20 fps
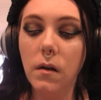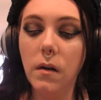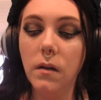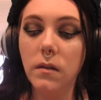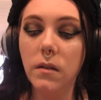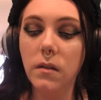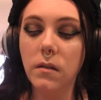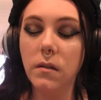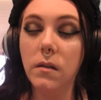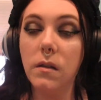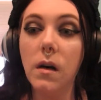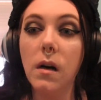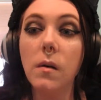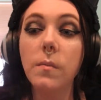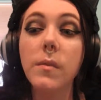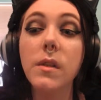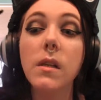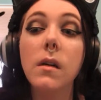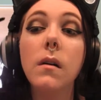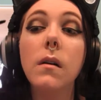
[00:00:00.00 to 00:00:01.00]
and do the
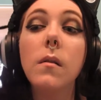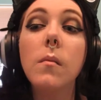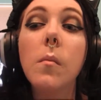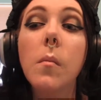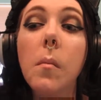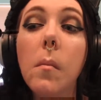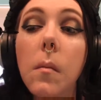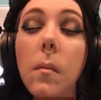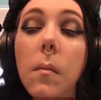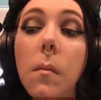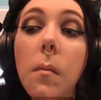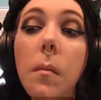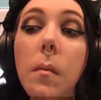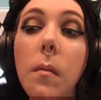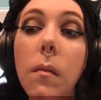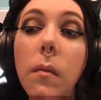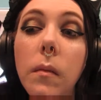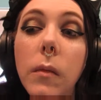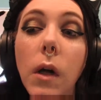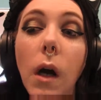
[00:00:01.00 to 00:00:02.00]
tops and
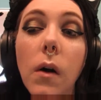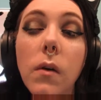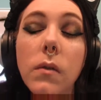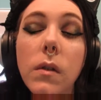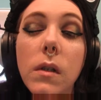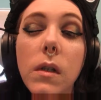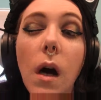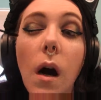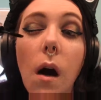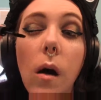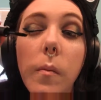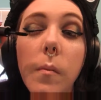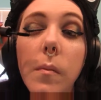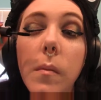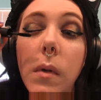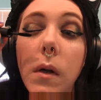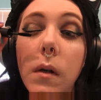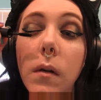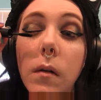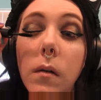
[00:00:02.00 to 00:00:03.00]
coat the top
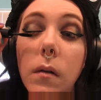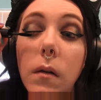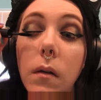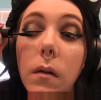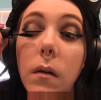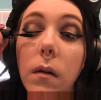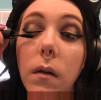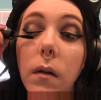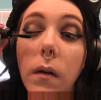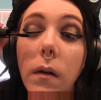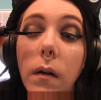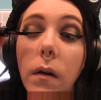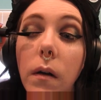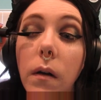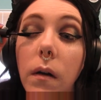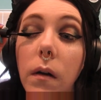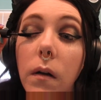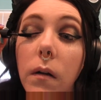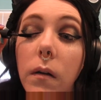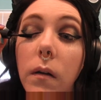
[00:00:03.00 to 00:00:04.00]

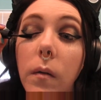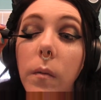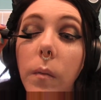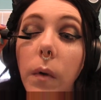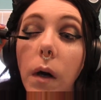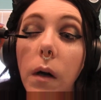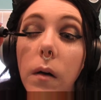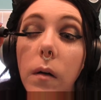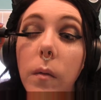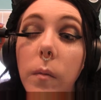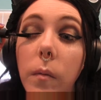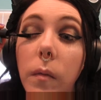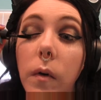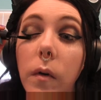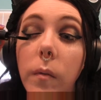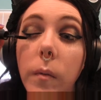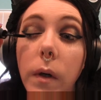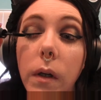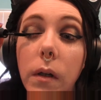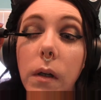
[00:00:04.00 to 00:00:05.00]
and the bottom
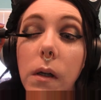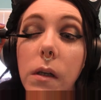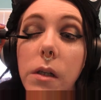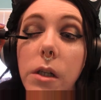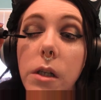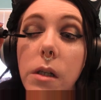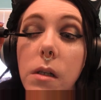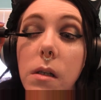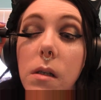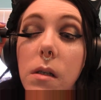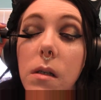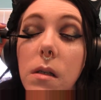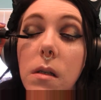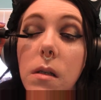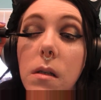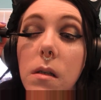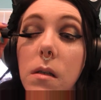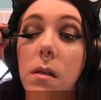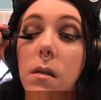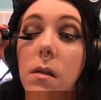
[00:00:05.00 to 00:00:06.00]
of my
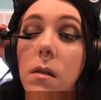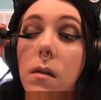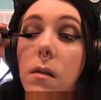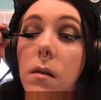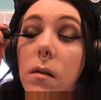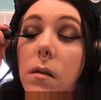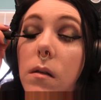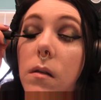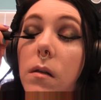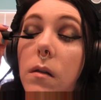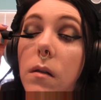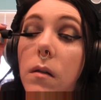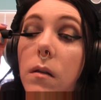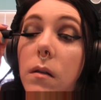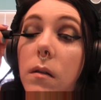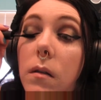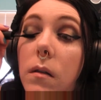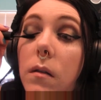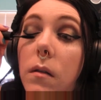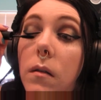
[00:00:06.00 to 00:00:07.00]
lashes.
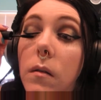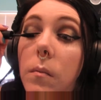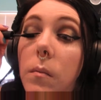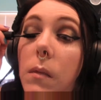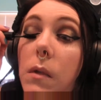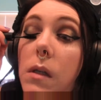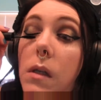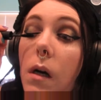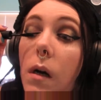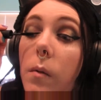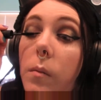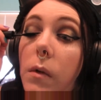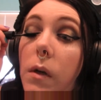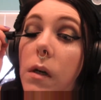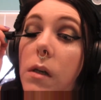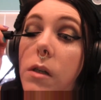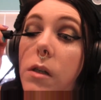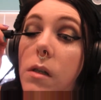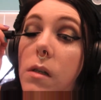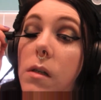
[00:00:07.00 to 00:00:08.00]
And top
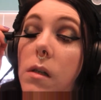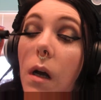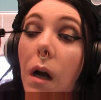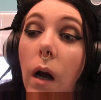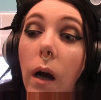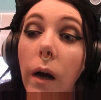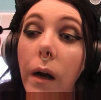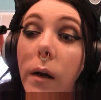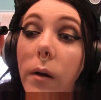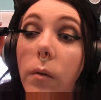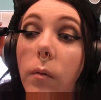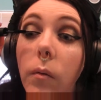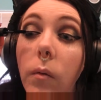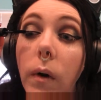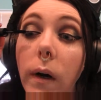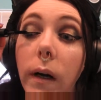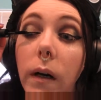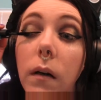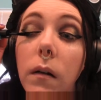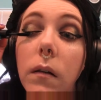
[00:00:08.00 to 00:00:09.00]
lashes. I
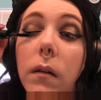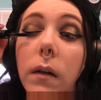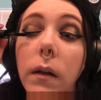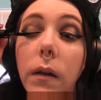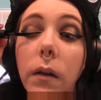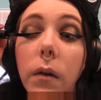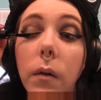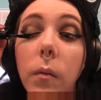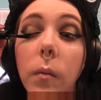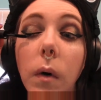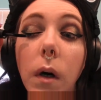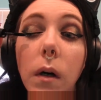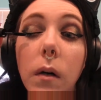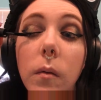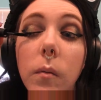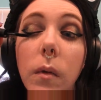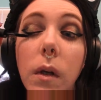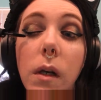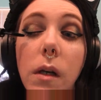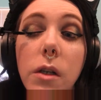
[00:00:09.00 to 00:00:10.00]
rarely do
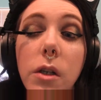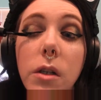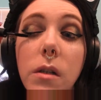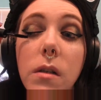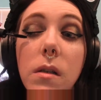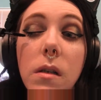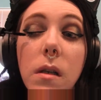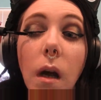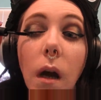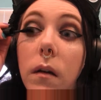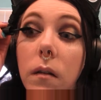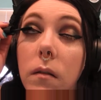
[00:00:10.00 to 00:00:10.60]
bottom lashes.